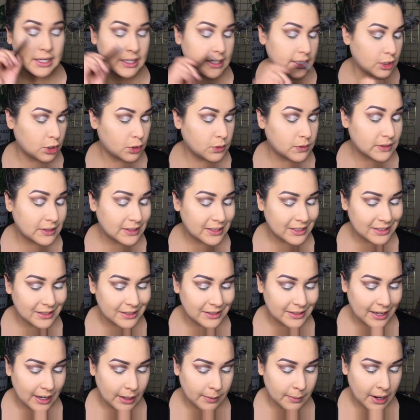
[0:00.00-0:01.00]
gonna use the
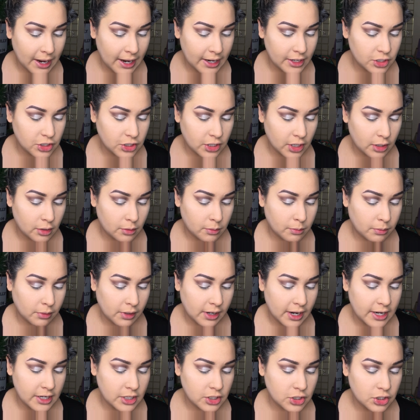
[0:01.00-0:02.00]
same eyeshadow
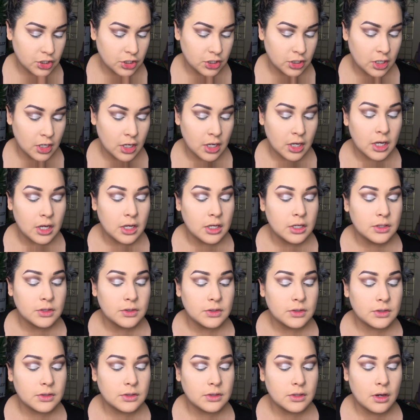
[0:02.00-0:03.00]
brush.
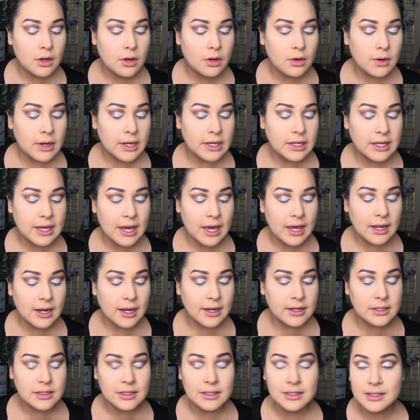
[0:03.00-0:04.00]
So again,
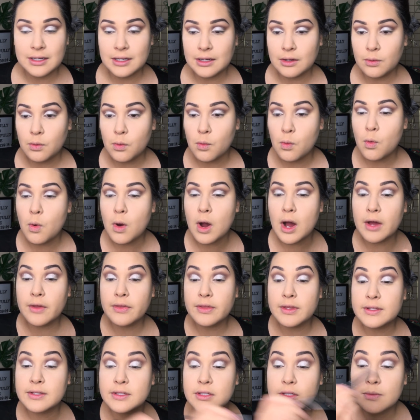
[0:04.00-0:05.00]
I didn't
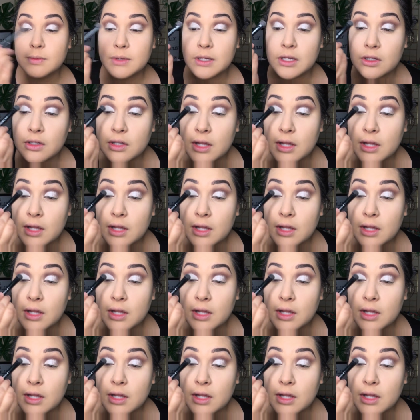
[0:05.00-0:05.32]
want this to be